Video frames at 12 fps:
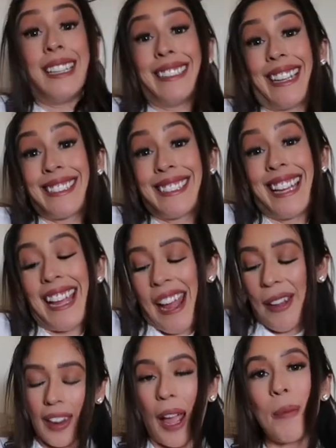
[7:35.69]
That's
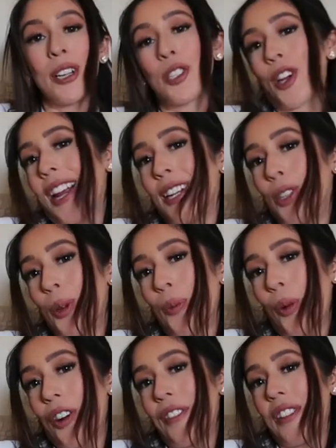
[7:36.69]
it. I'm gonna try to do
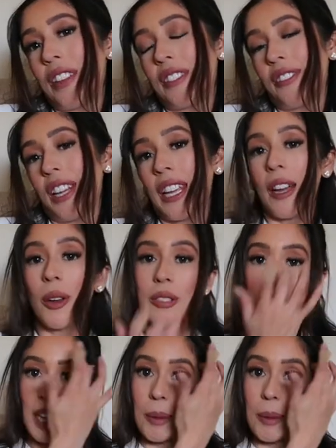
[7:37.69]
more of these videos.